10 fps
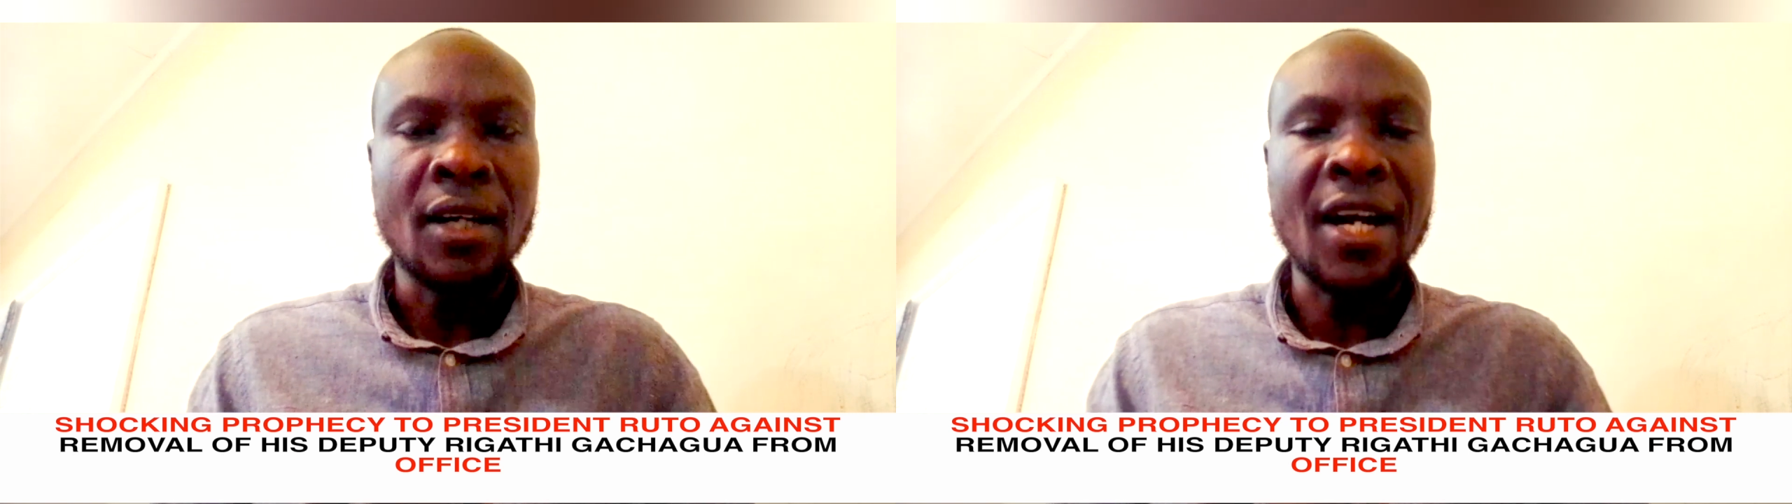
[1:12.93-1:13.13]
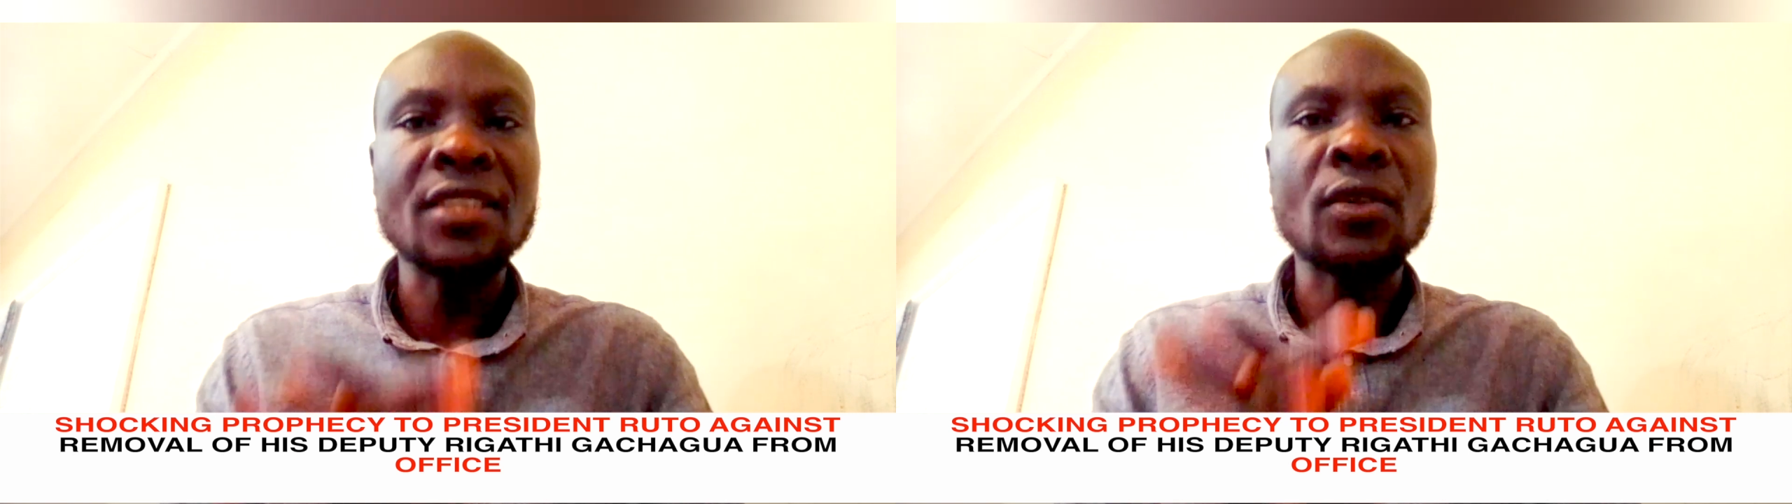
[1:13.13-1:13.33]

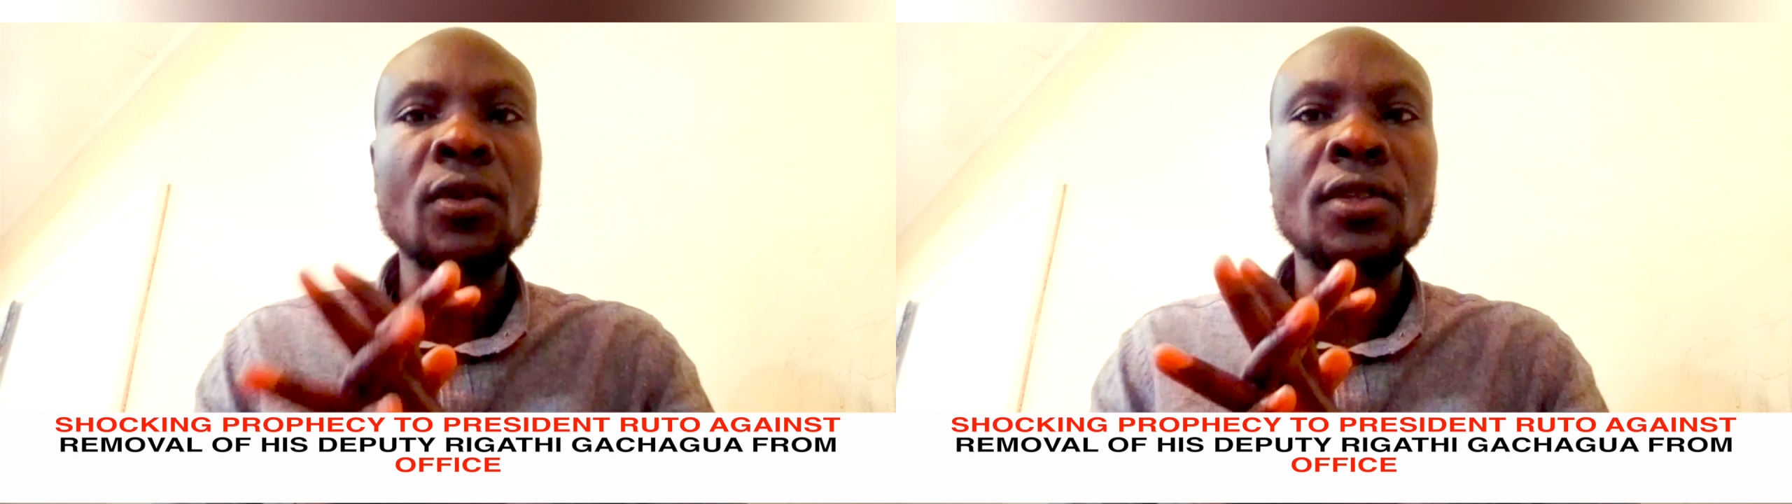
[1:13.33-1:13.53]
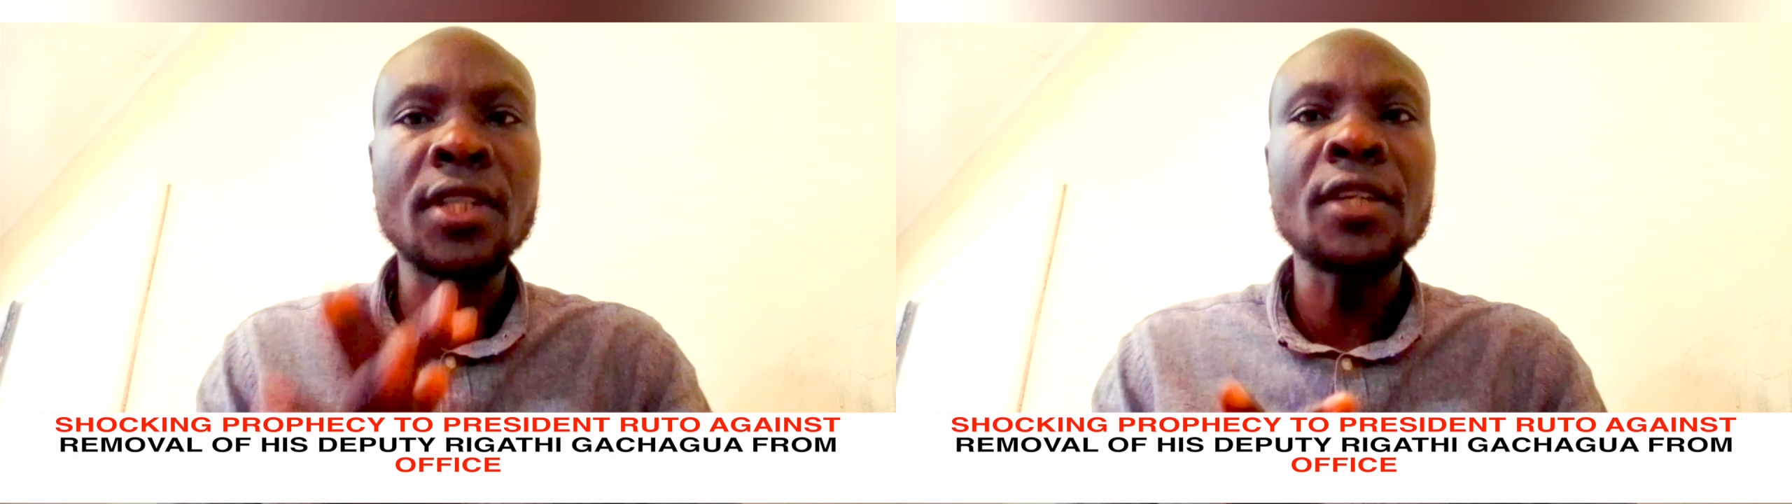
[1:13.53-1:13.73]
has
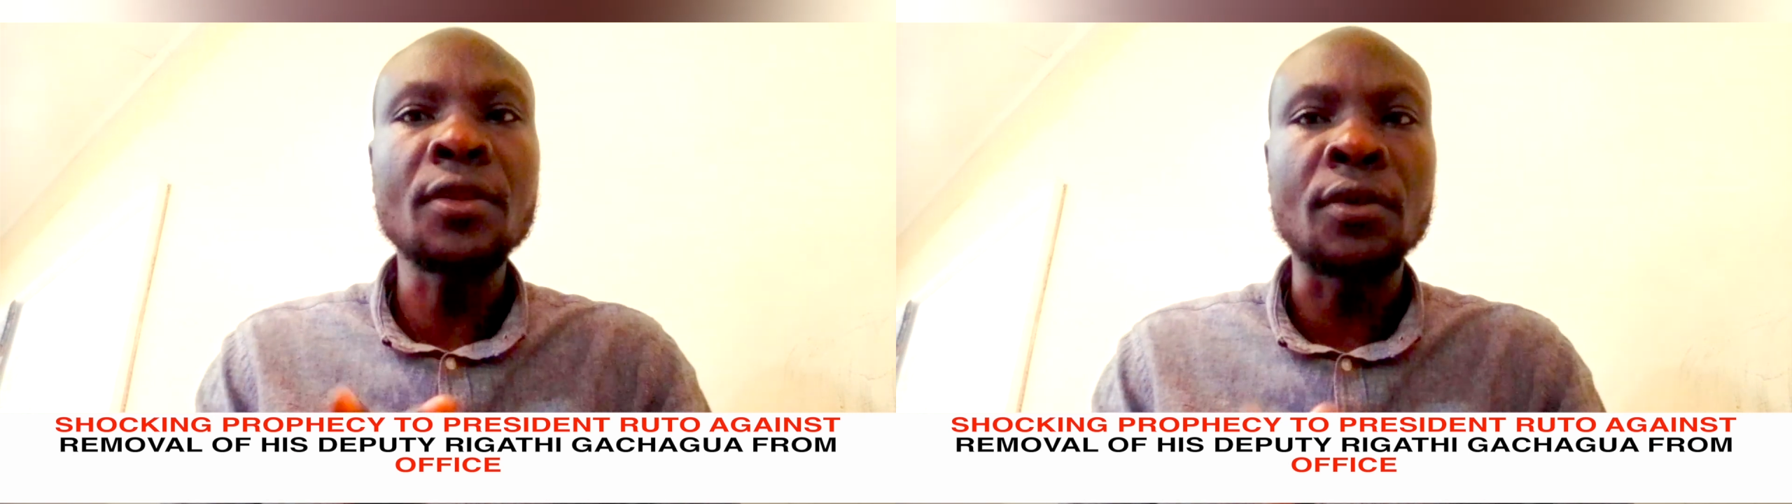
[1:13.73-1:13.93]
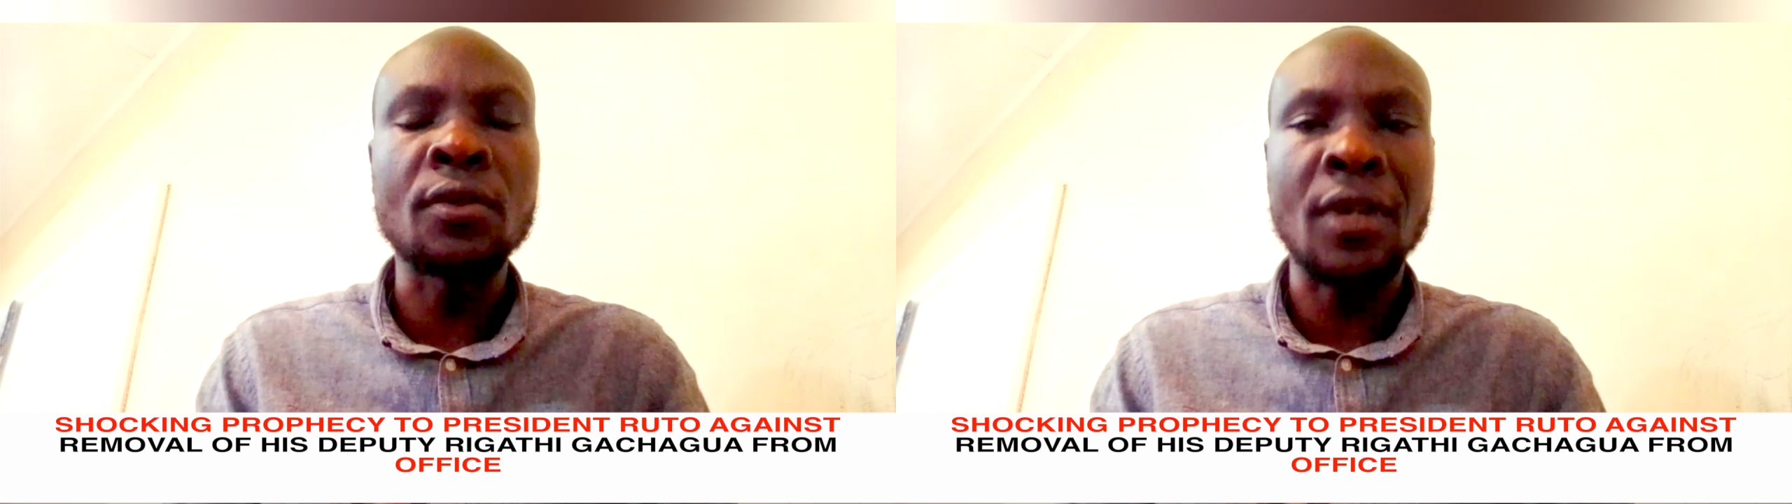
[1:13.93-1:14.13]

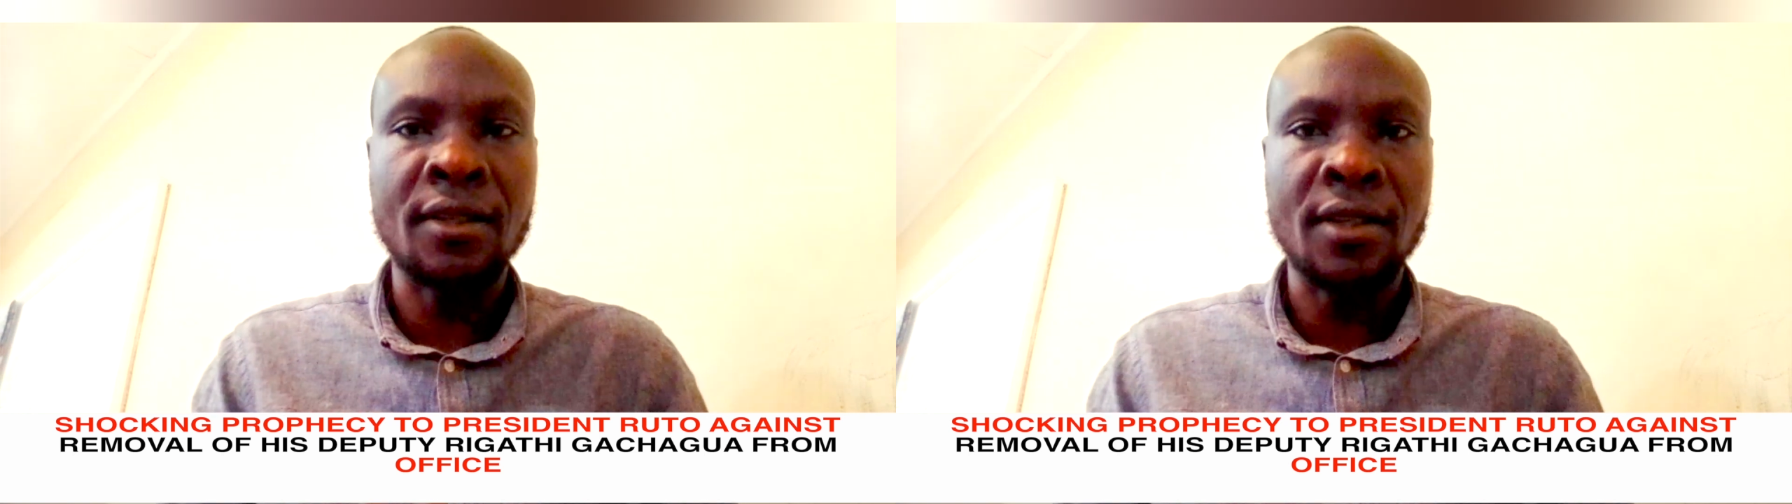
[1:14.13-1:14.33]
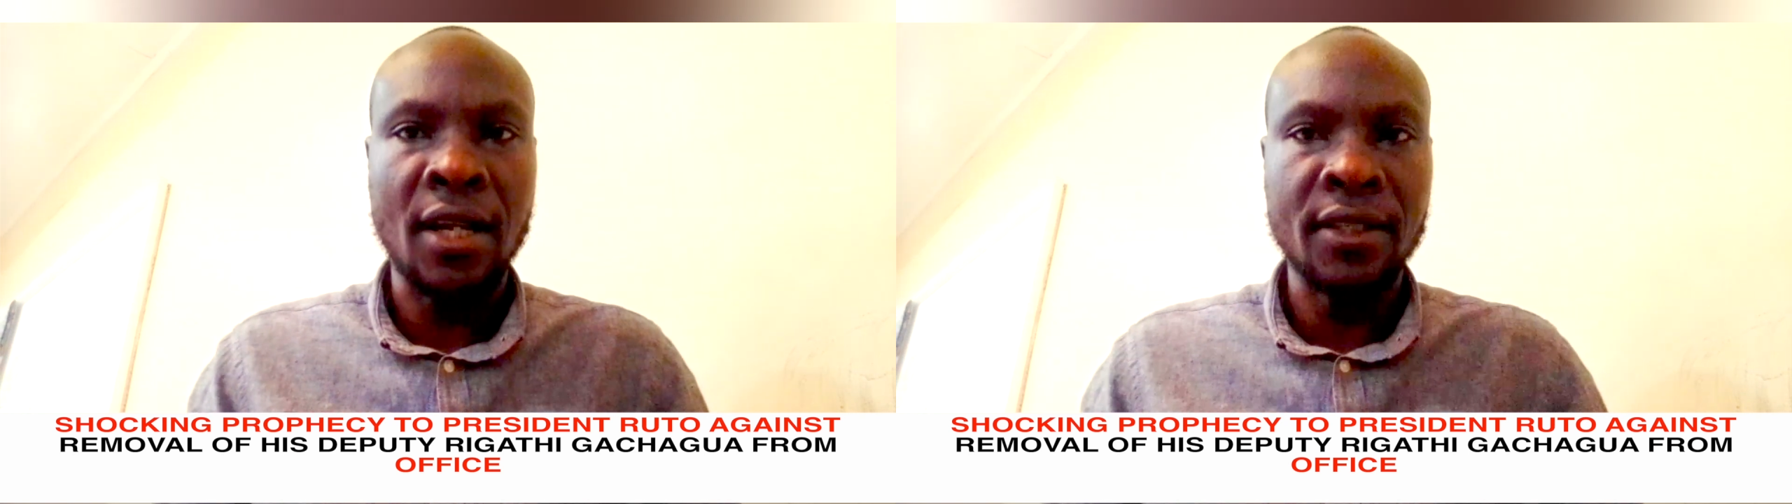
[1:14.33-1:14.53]
continued to
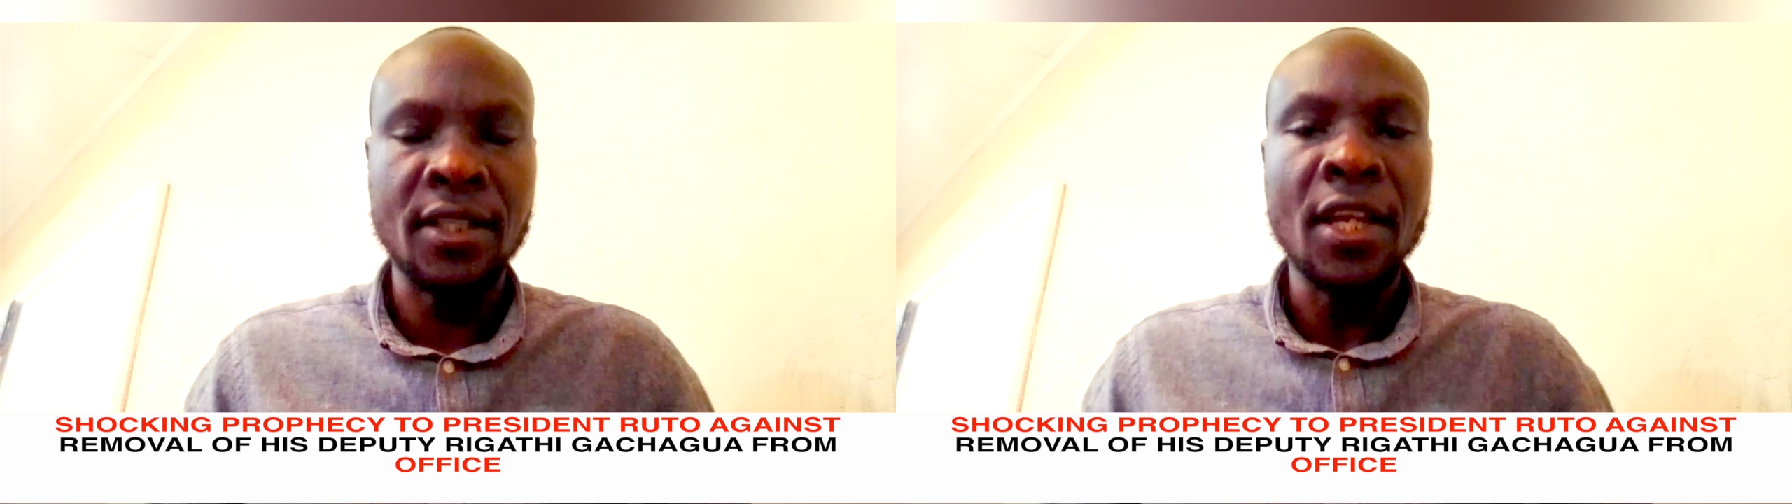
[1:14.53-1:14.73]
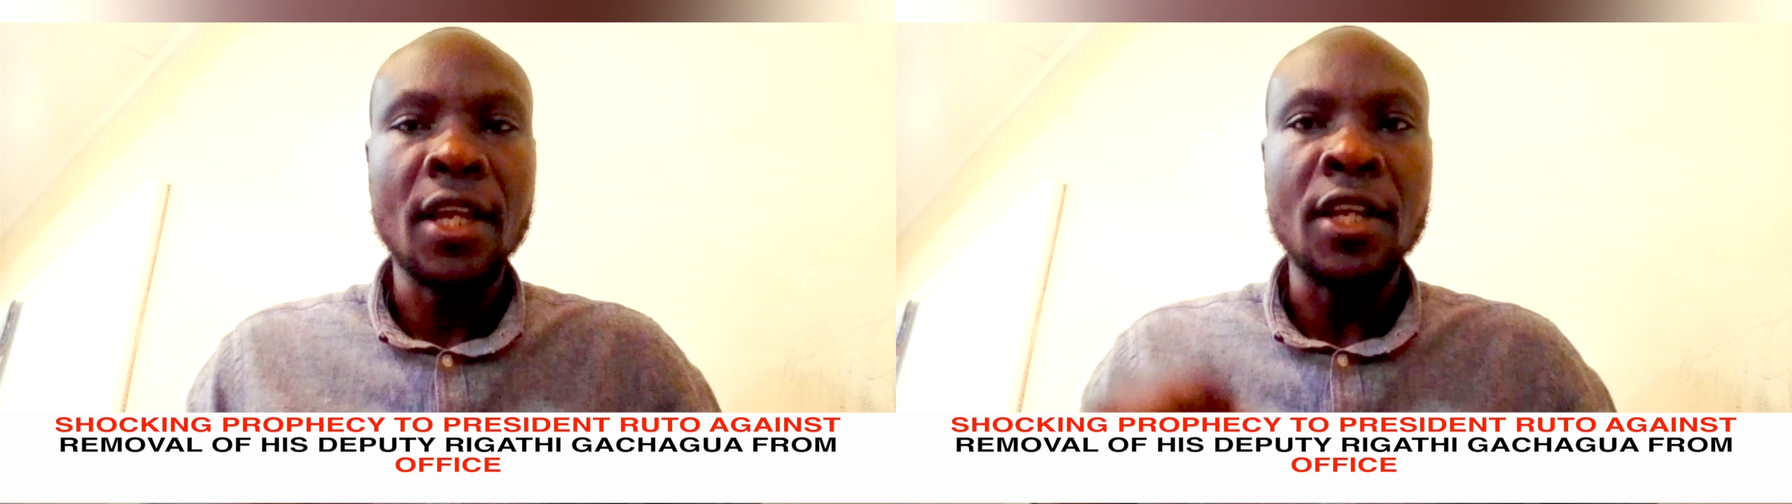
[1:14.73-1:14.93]
attract